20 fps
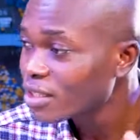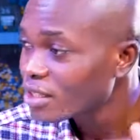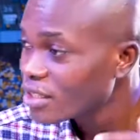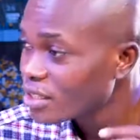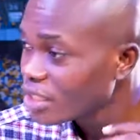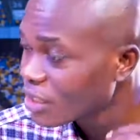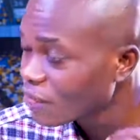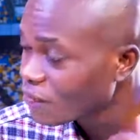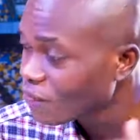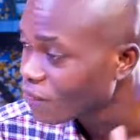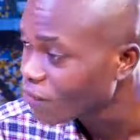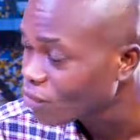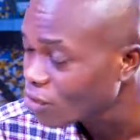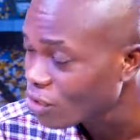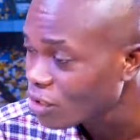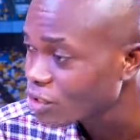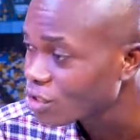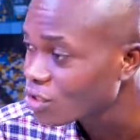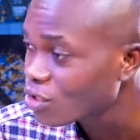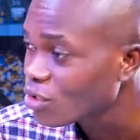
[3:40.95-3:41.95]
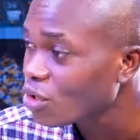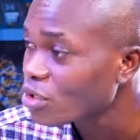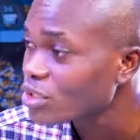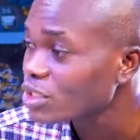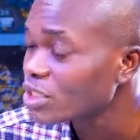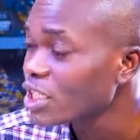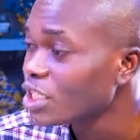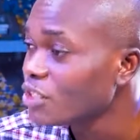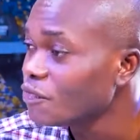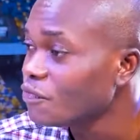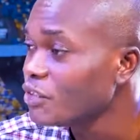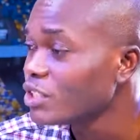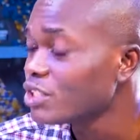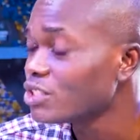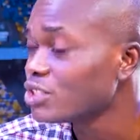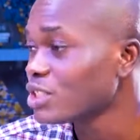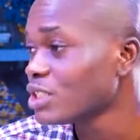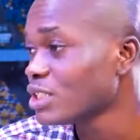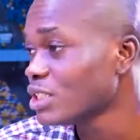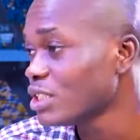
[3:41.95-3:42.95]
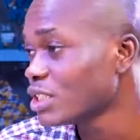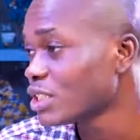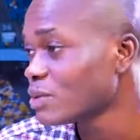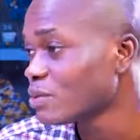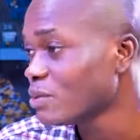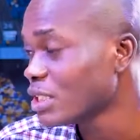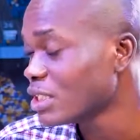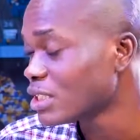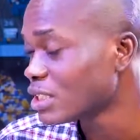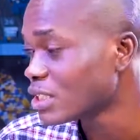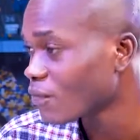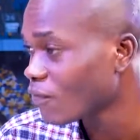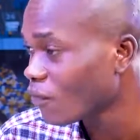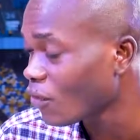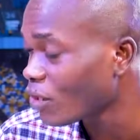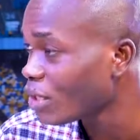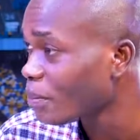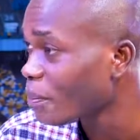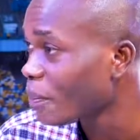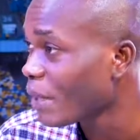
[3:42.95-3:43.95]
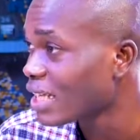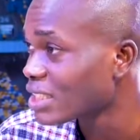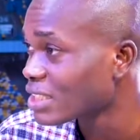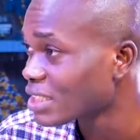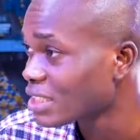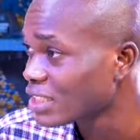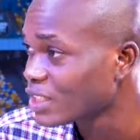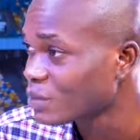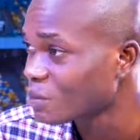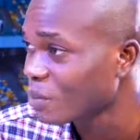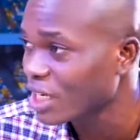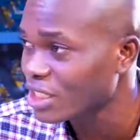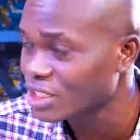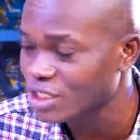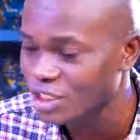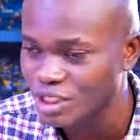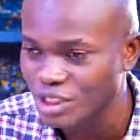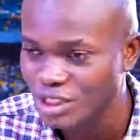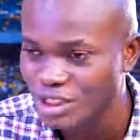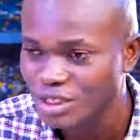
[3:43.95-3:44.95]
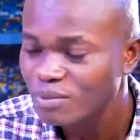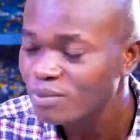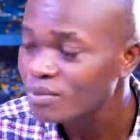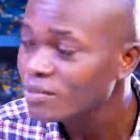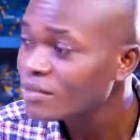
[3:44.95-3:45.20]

They've not got a victory in this place for the past 6 matches,